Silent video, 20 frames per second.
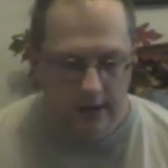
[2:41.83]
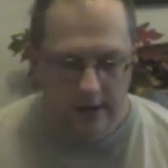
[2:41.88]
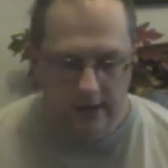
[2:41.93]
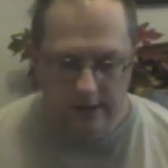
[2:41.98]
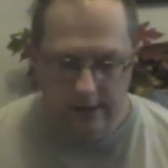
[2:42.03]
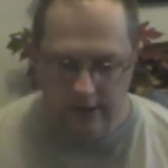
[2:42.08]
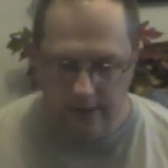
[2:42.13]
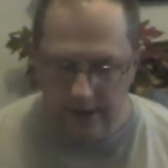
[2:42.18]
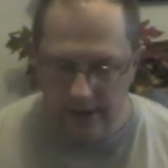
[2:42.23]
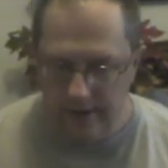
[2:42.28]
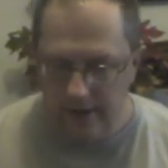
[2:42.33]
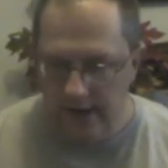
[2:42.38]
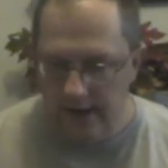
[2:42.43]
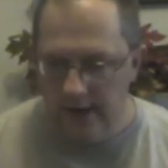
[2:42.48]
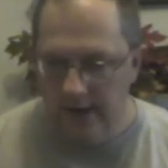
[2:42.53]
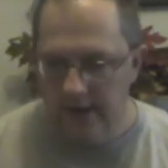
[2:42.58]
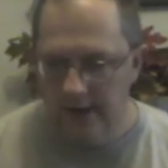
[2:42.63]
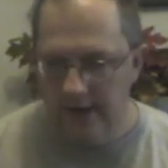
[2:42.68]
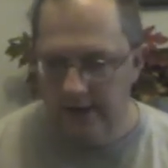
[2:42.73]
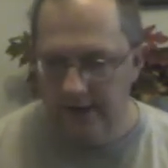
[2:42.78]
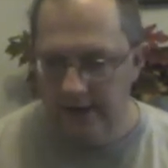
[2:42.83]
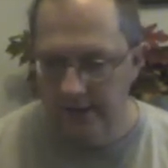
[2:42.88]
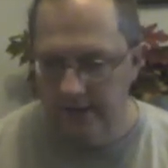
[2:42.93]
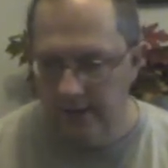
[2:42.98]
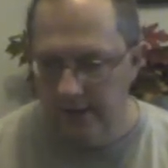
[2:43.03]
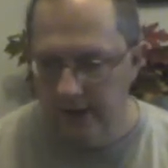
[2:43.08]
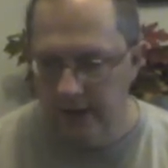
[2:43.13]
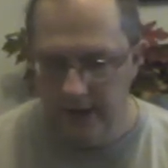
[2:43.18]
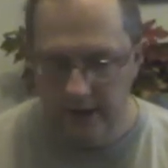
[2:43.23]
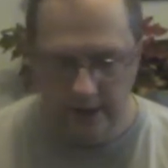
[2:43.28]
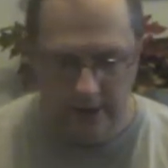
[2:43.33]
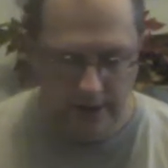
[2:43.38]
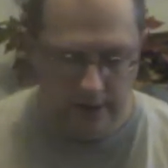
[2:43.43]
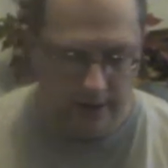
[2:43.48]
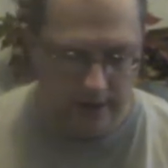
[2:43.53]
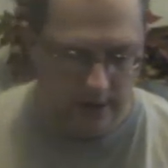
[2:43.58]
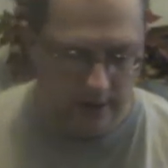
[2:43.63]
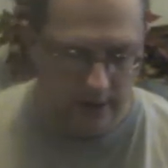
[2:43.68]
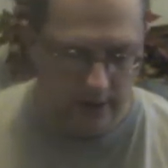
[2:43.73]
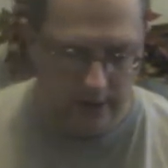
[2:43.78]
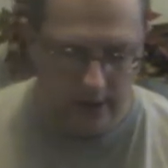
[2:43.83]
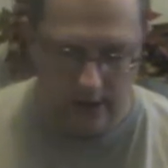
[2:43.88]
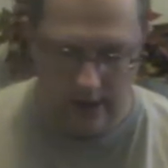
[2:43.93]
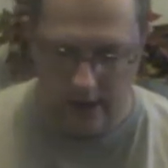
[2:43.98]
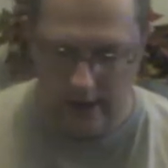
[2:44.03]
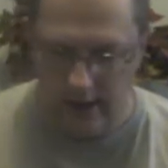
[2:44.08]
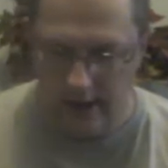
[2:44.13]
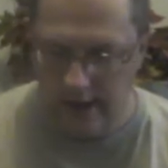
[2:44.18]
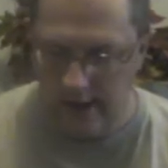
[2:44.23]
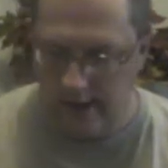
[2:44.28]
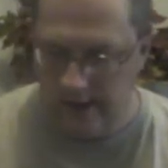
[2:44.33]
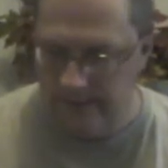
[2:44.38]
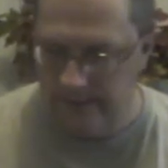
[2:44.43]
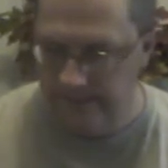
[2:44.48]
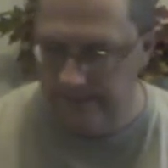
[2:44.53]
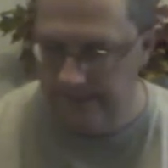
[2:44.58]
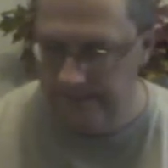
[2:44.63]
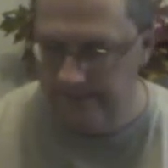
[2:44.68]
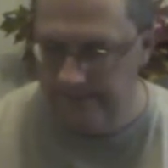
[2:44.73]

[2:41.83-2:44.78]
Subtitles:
So anyway, let's see what we can do here. I